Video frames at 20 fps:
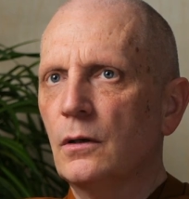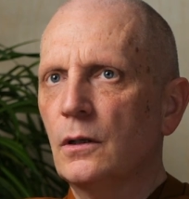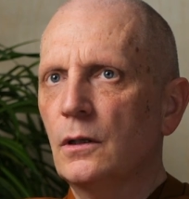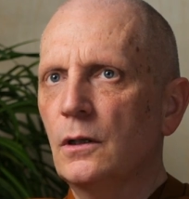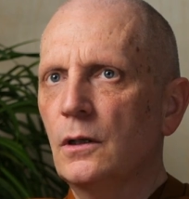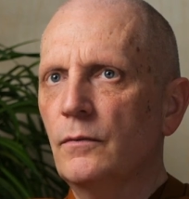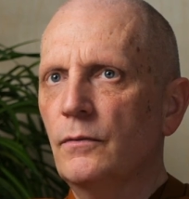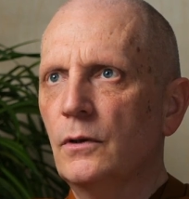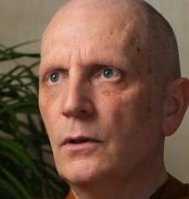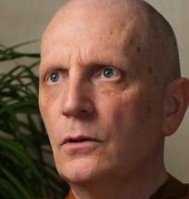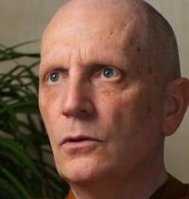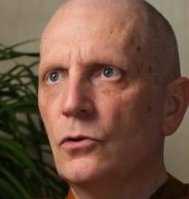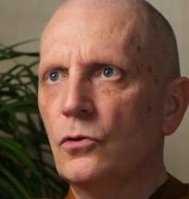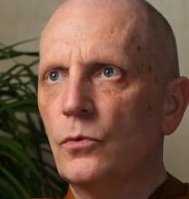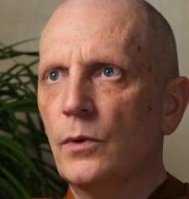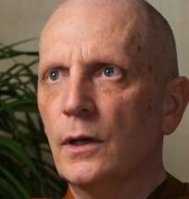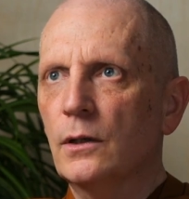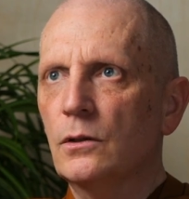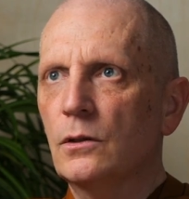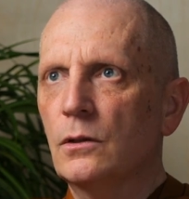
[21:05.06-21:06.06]
Even
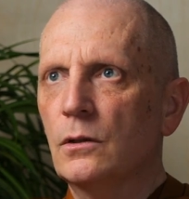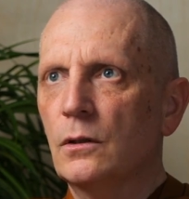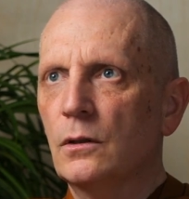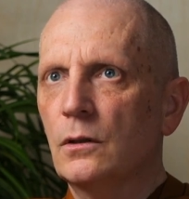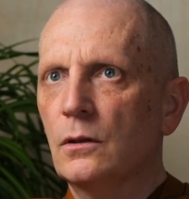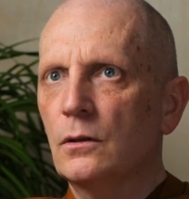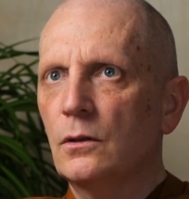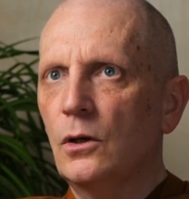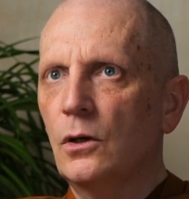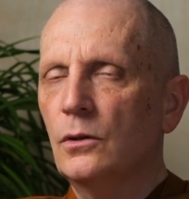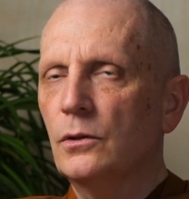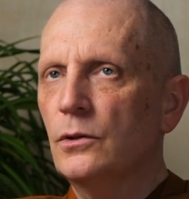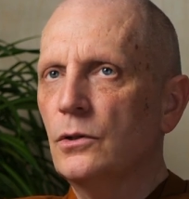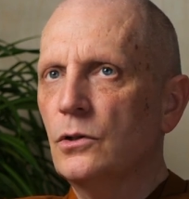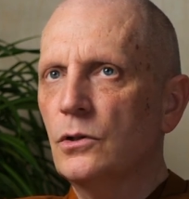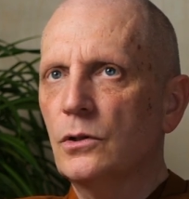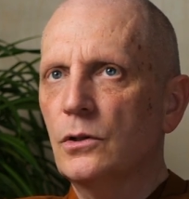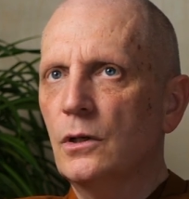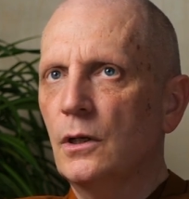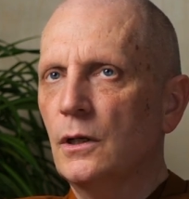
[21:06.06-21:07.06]
direct
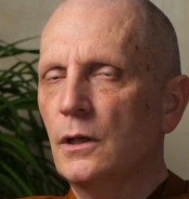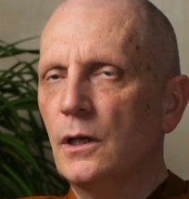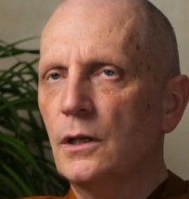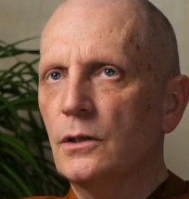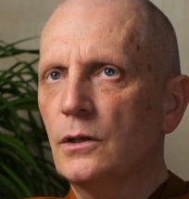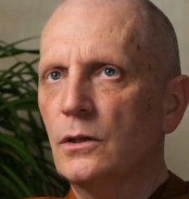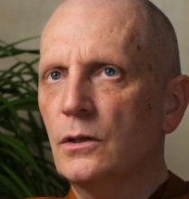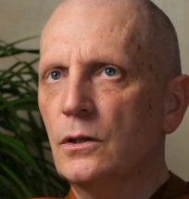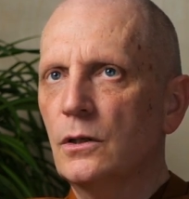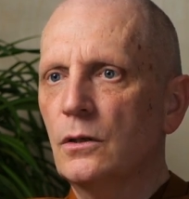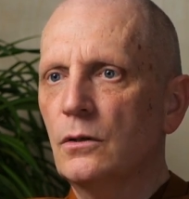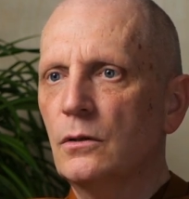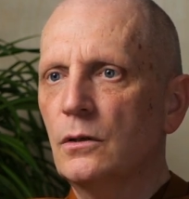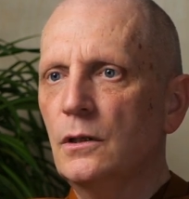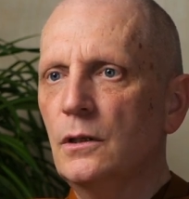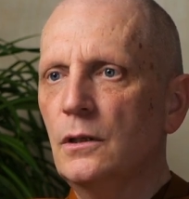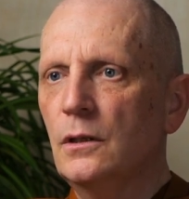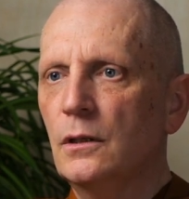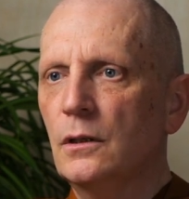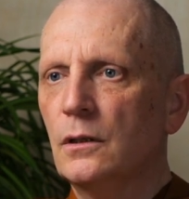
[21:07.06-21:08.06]
knowledge is not
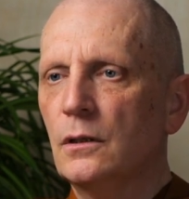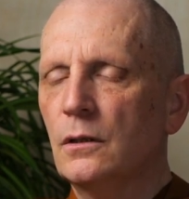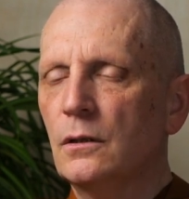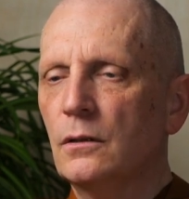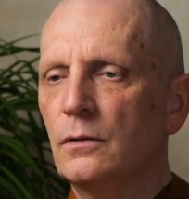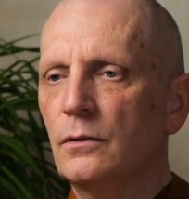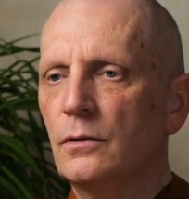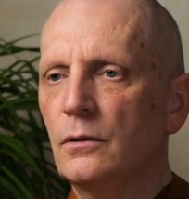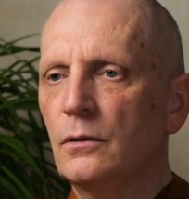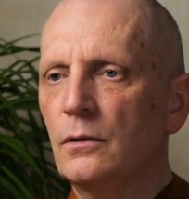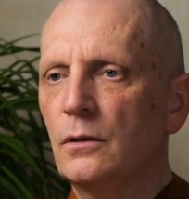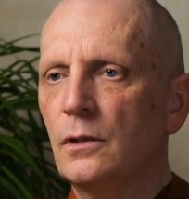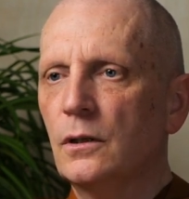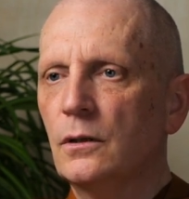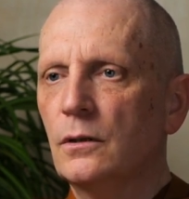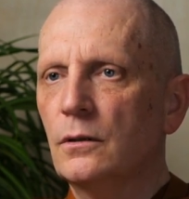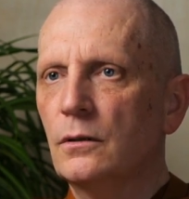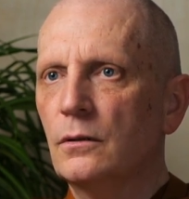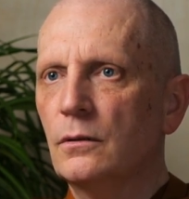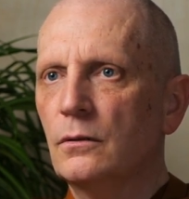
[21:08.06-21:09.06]
necessary. There
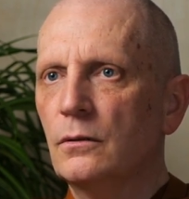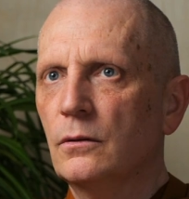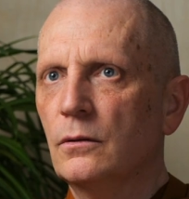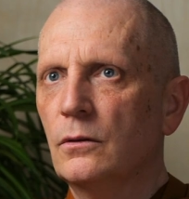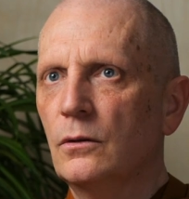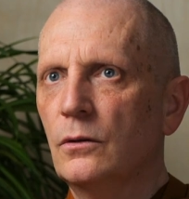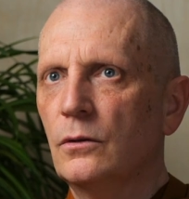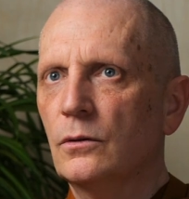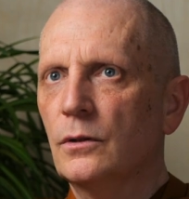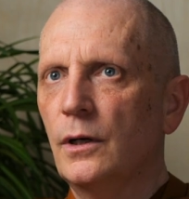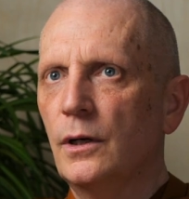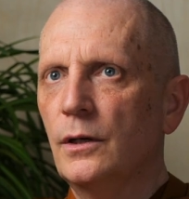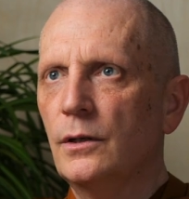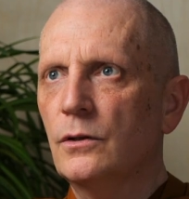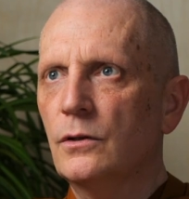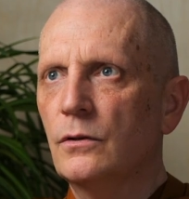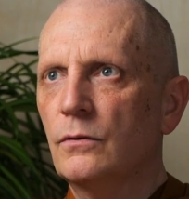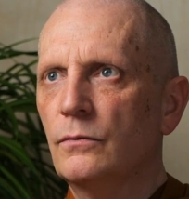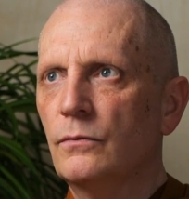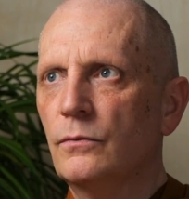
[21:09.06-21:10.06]
are all
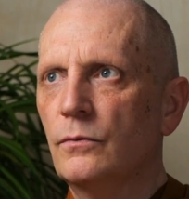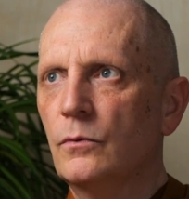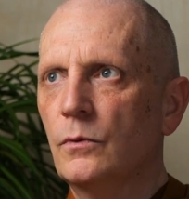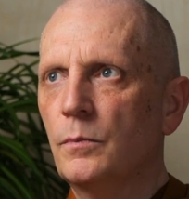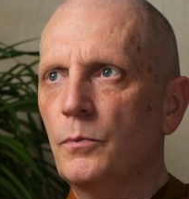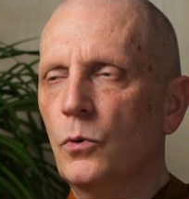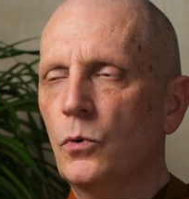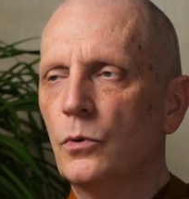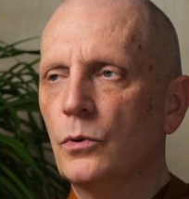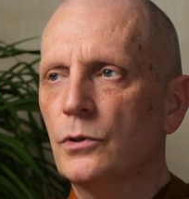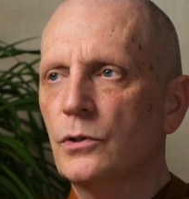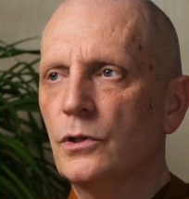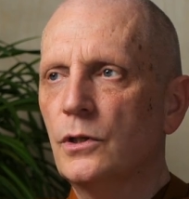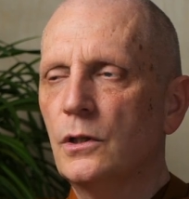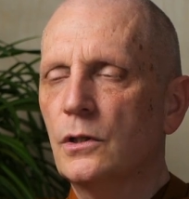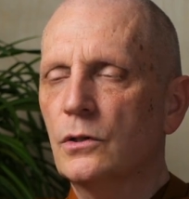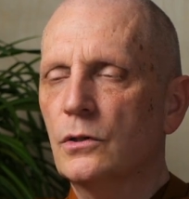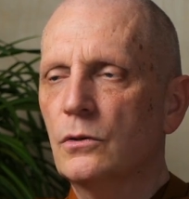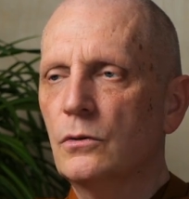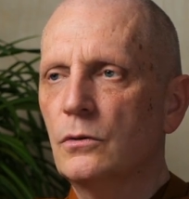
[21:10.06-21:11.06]
kinds of reports
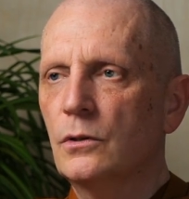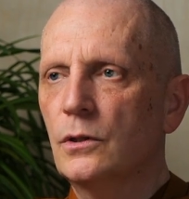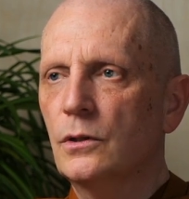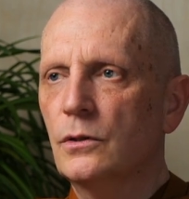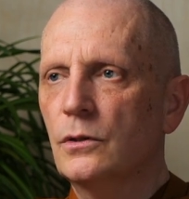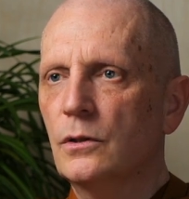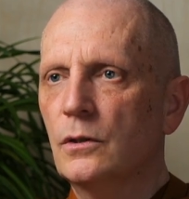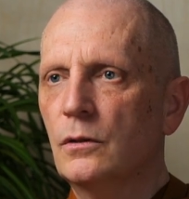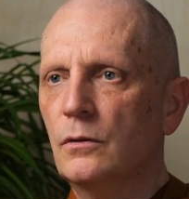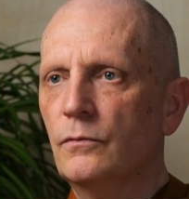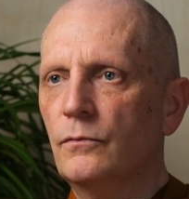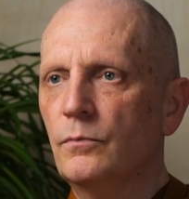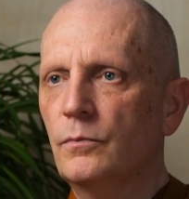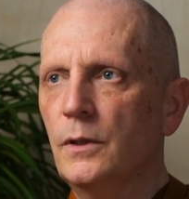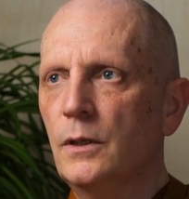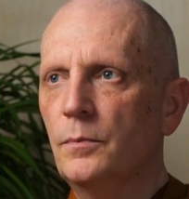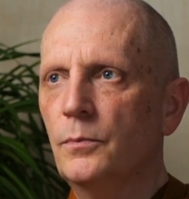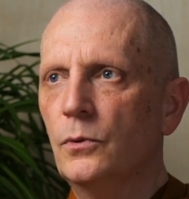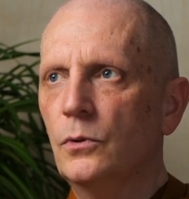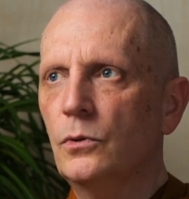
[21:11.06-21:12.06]
in the suttas of
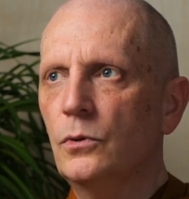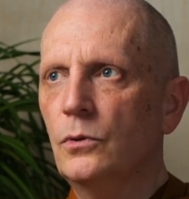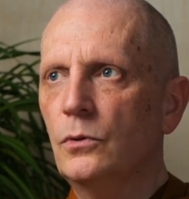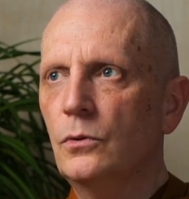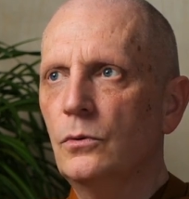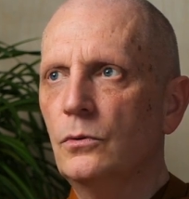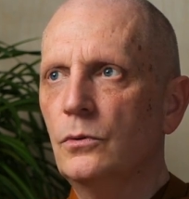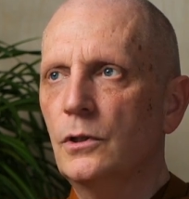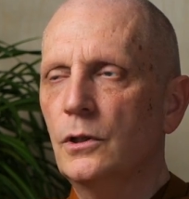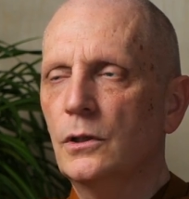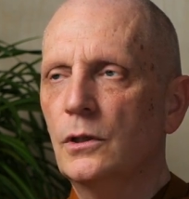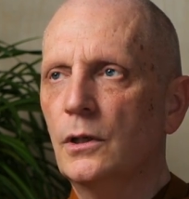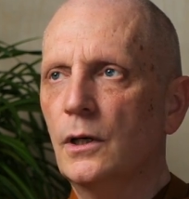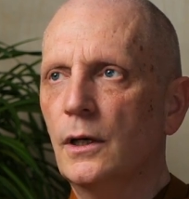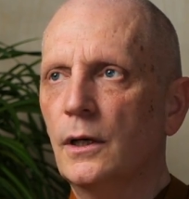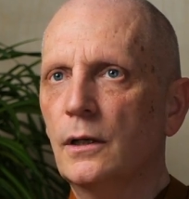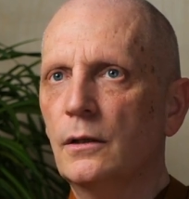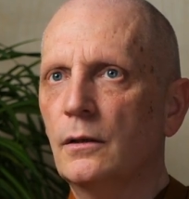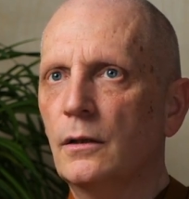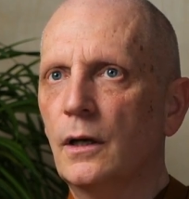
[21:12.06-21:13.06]
people who did
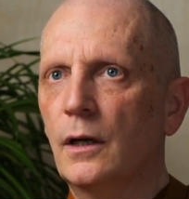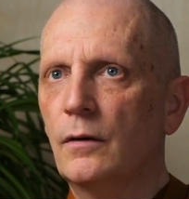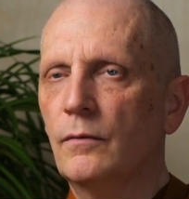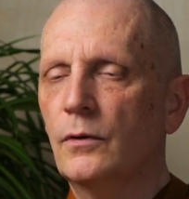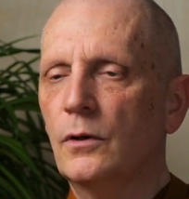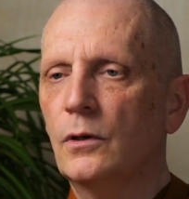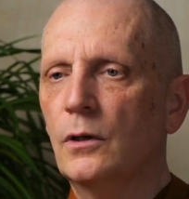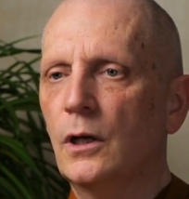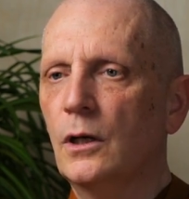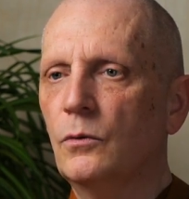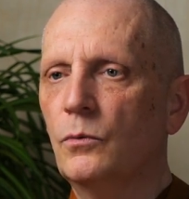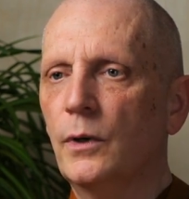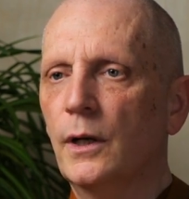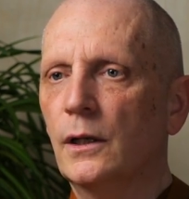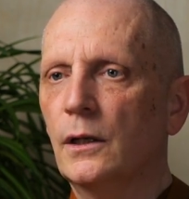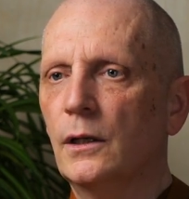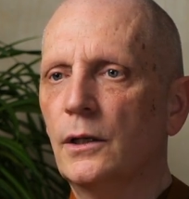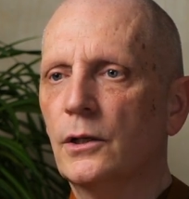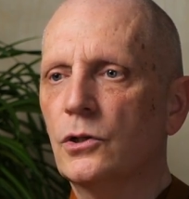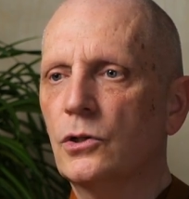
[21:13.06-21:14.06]
not have any
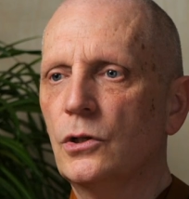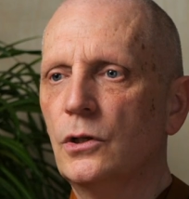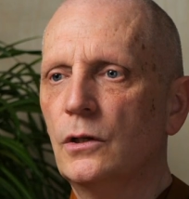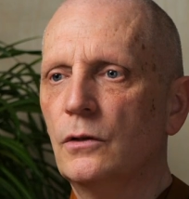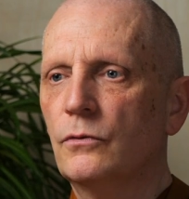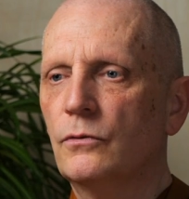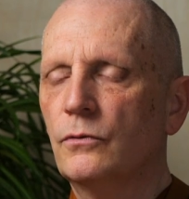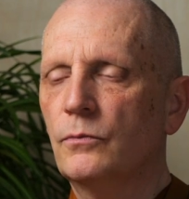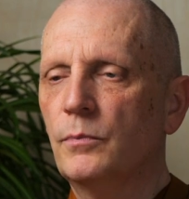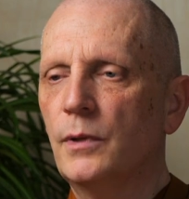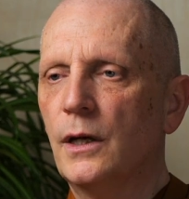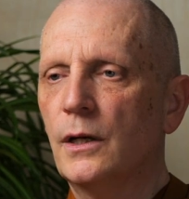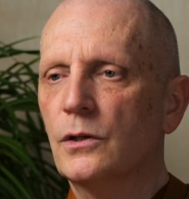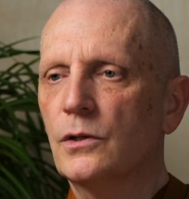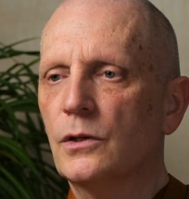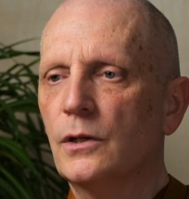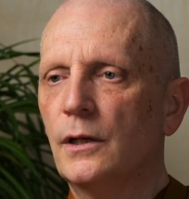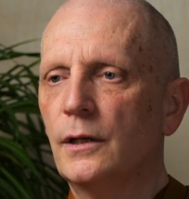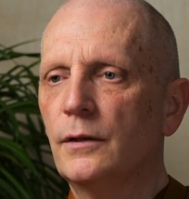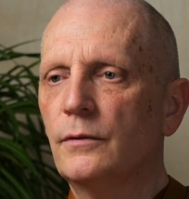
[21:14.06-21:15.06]
recollection of
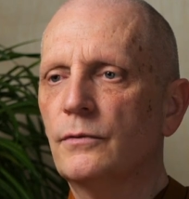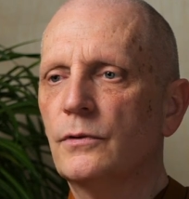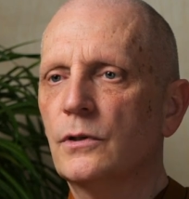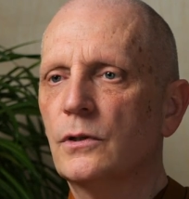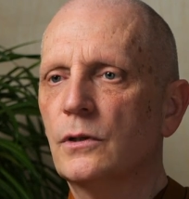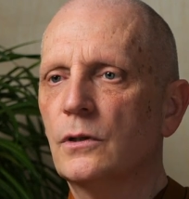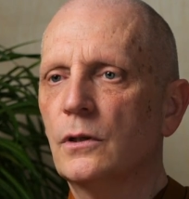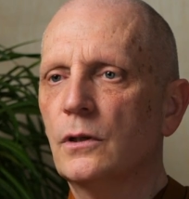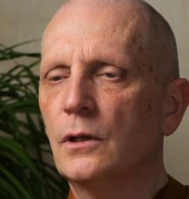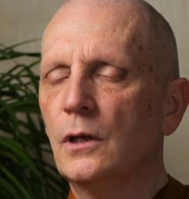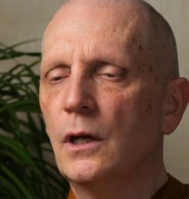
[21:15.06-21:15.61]
past lives,